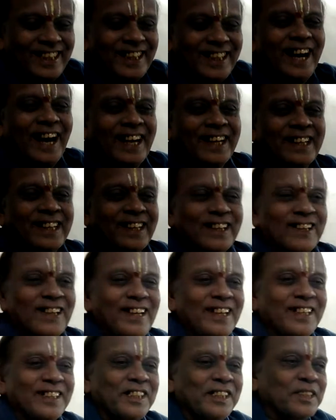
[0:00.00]
another
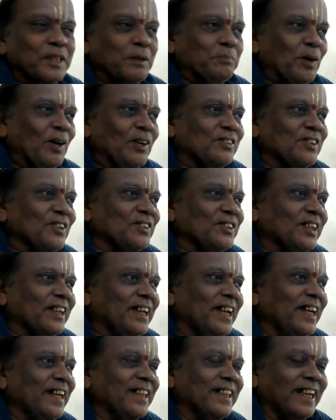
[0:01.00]
relationship also is
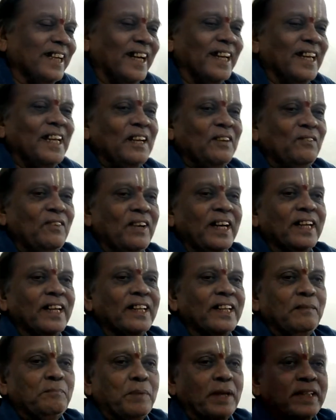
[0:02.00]
created where the
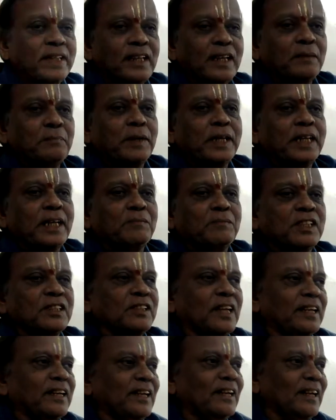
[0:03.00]
brother becomes the
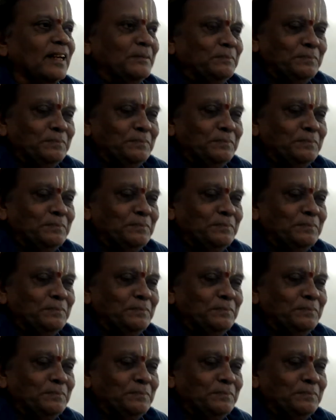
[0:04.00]
son-in-law.